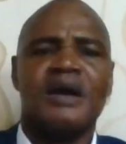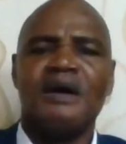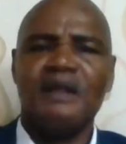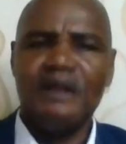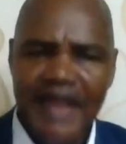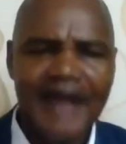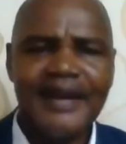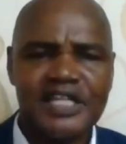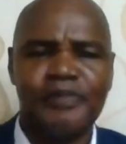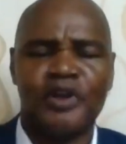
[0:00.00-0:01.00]
Learn
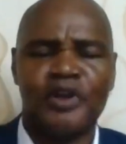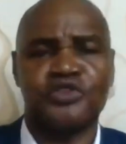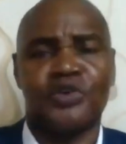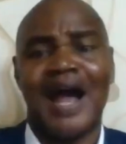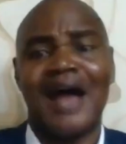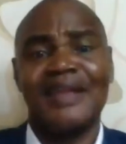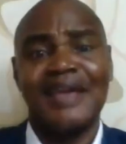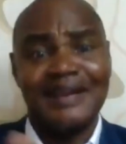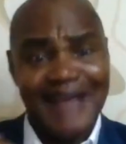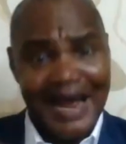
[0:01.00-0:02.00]
as much as you can
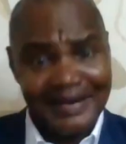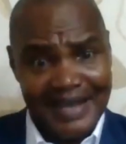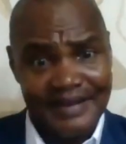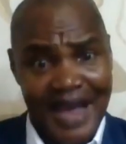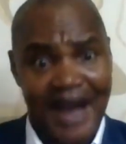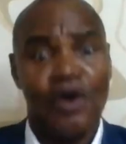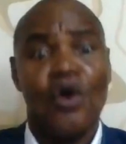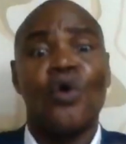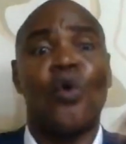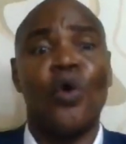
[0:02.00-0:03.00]
in that area.
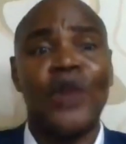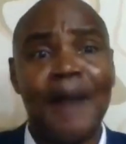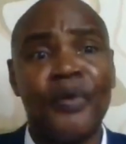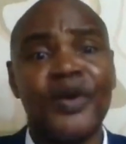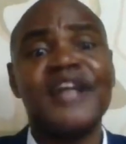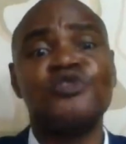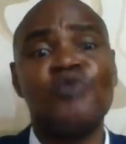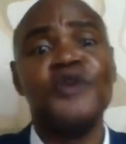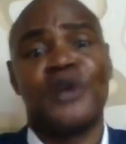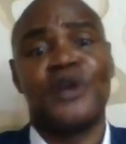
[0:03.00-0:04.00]
Collaborate
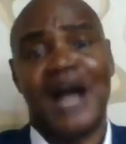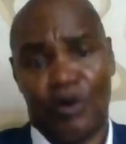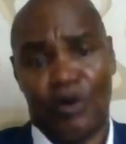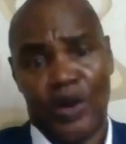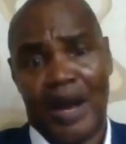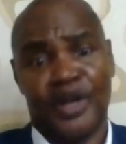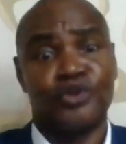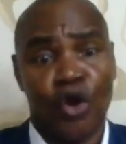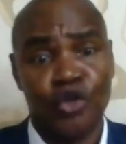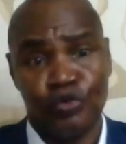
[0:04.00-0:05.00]
where you can collaborate.
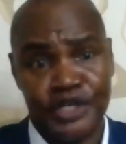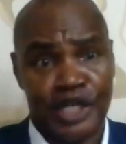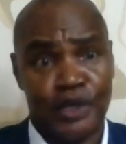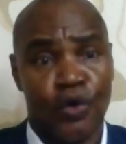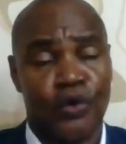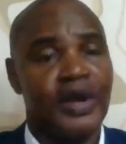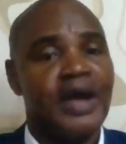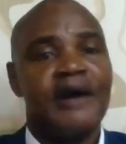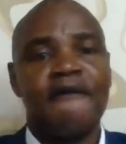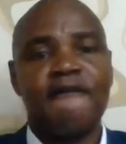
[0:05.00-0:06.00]
Don't do it alone.
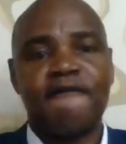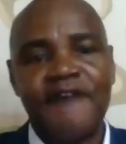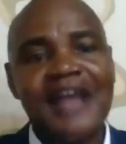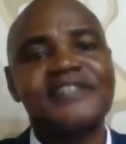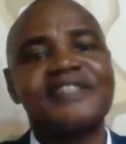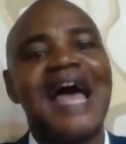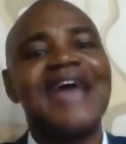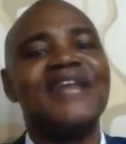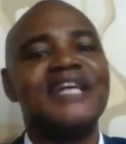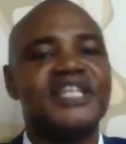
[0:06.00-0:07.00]
Find
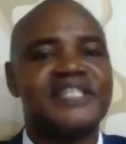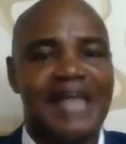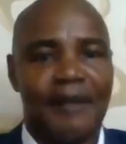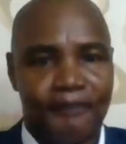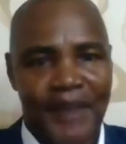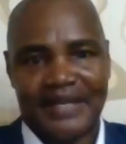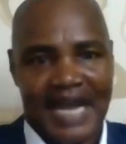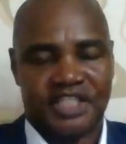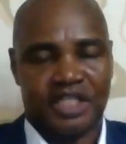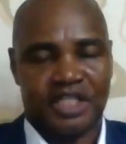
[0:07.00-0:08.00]
synergies and
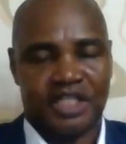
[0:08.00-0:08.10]
partnerships.